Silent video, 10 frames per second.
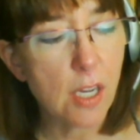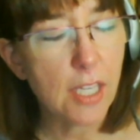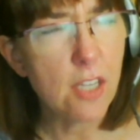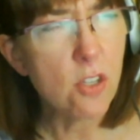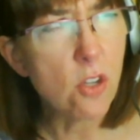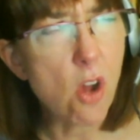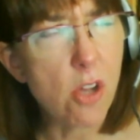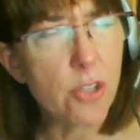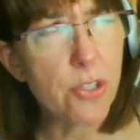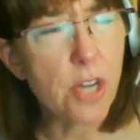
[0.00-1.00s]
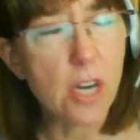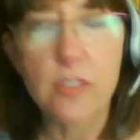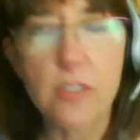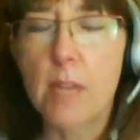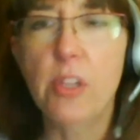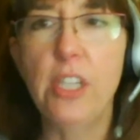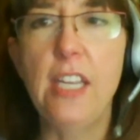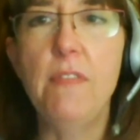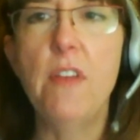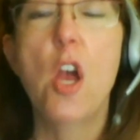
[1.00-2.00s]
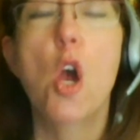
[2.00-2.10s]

Kindle All Stars, I believe,